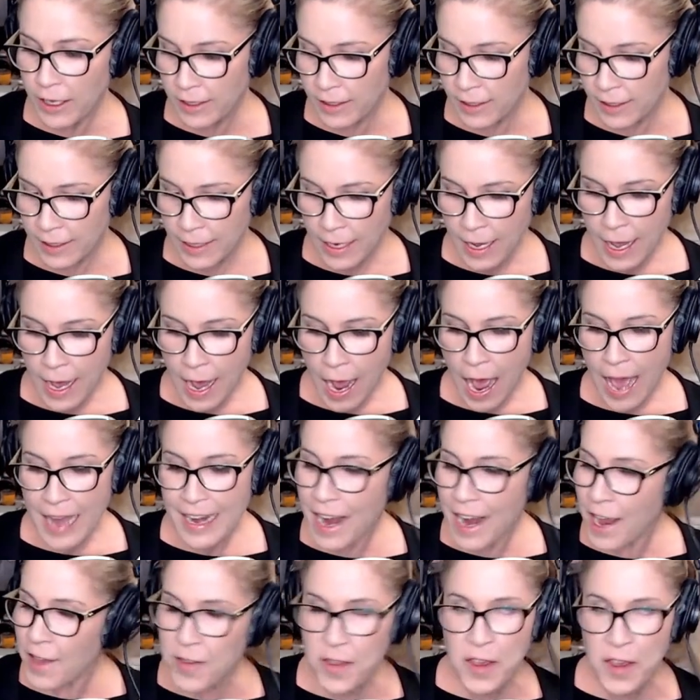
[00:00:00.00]
is
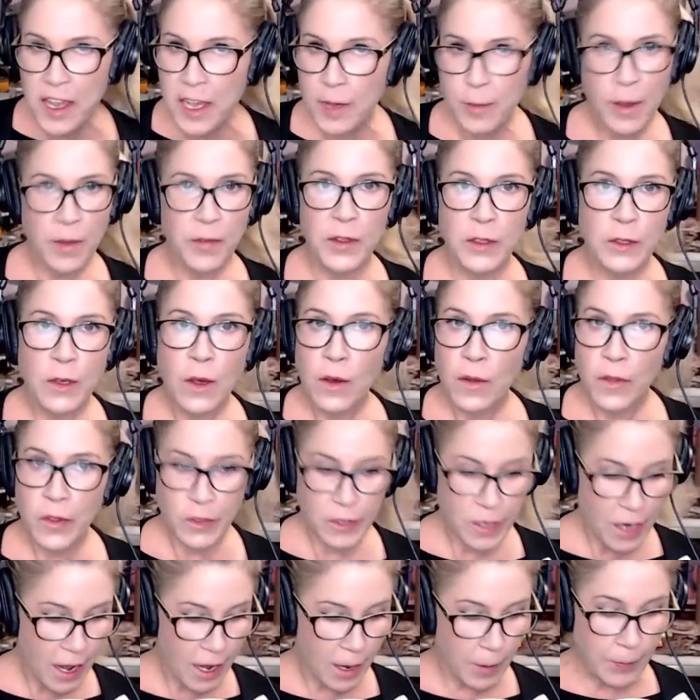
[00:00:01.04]
and I think about this all the
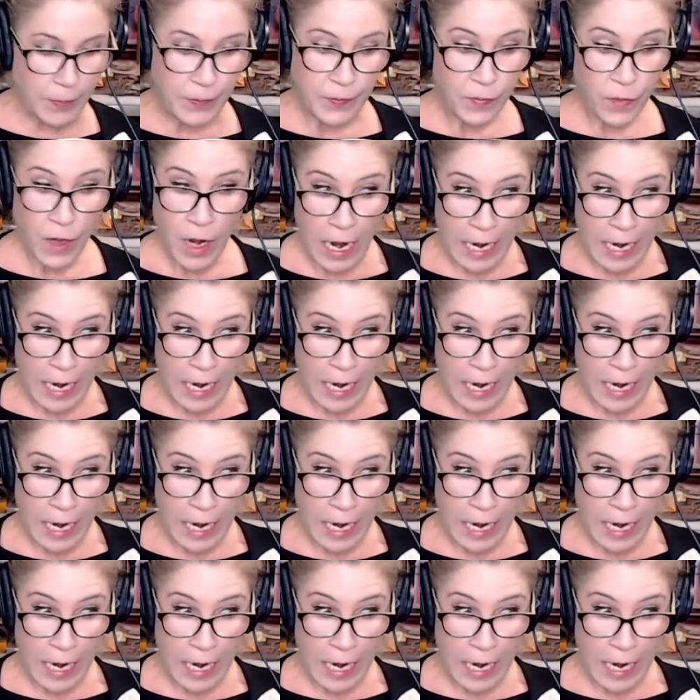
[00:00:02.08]
time.